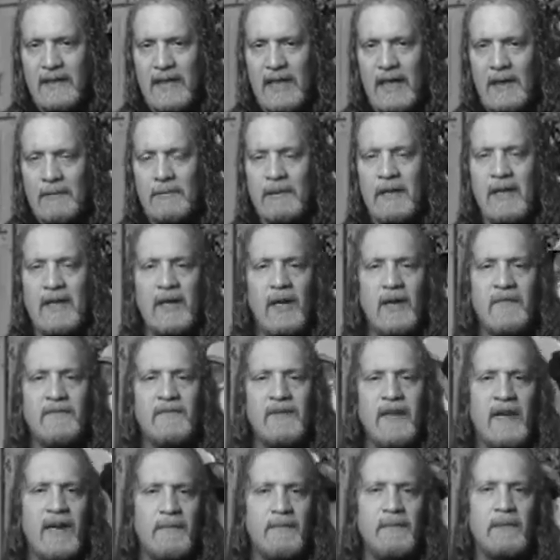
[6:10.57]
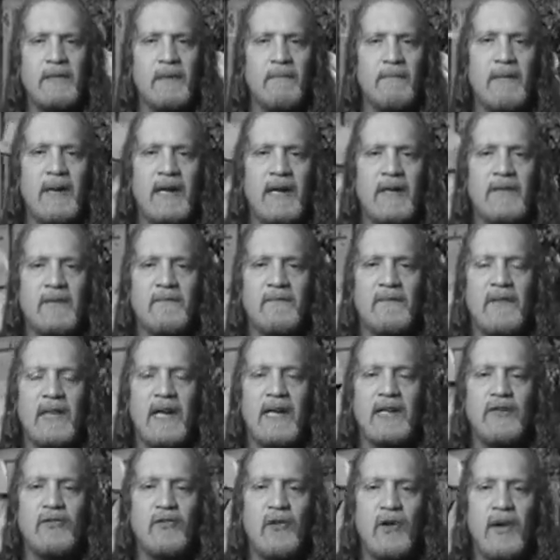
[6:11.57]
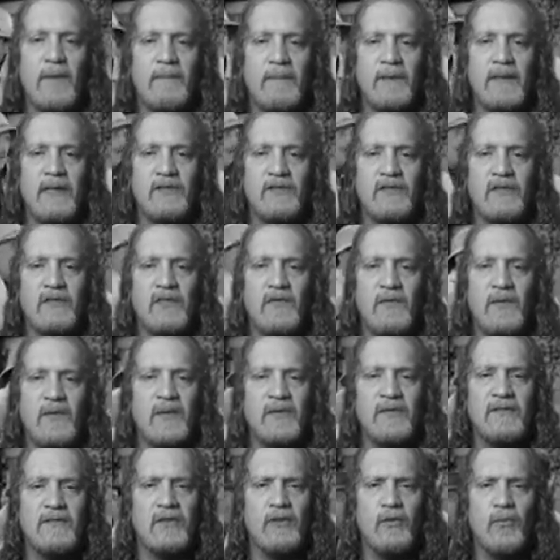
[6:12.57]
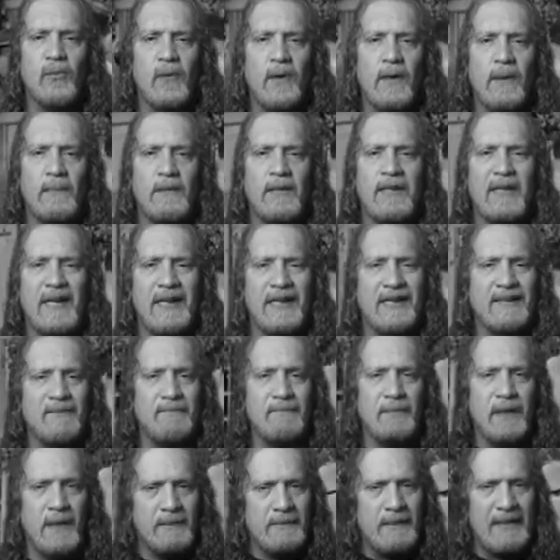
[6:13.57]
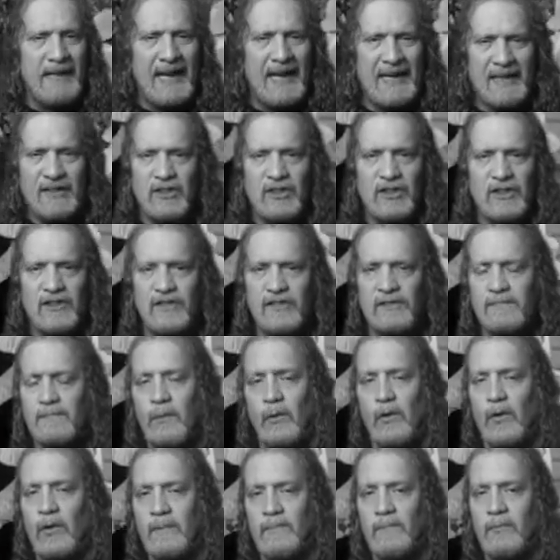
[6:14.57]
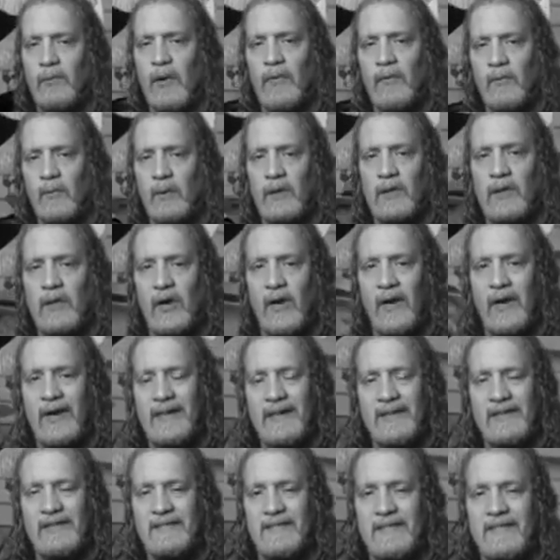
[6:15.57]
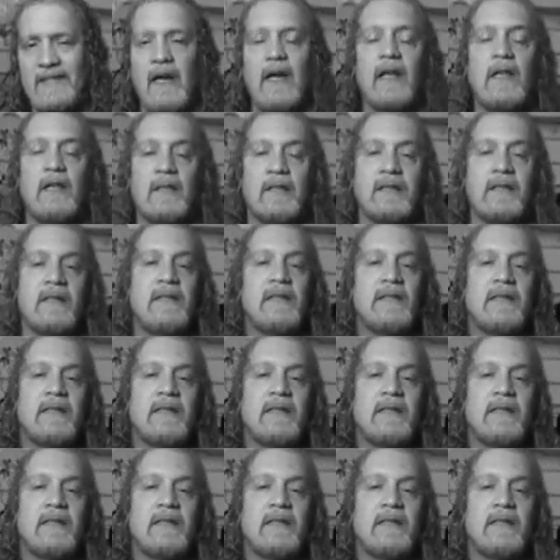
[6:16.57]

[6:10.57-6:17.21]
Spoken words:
He played off type in The Man on the Flying Trapeze as Fields' incredibly obnoxious, spoiled brother-in-law and excelled.